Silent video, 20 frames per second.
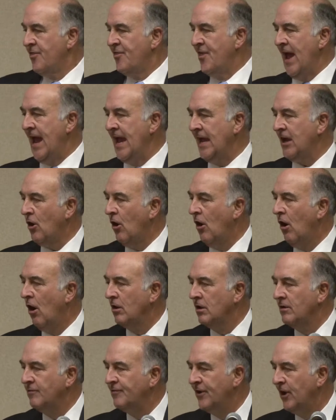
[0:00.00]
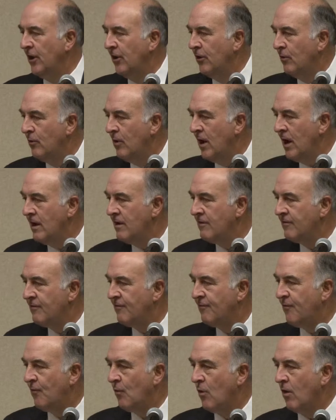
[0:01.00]
Thank all of you
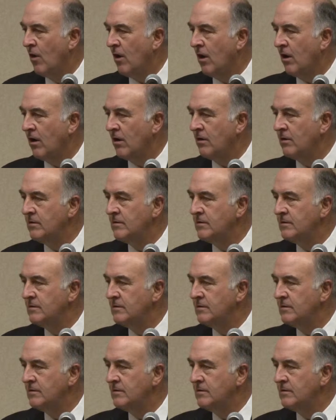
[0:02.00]
for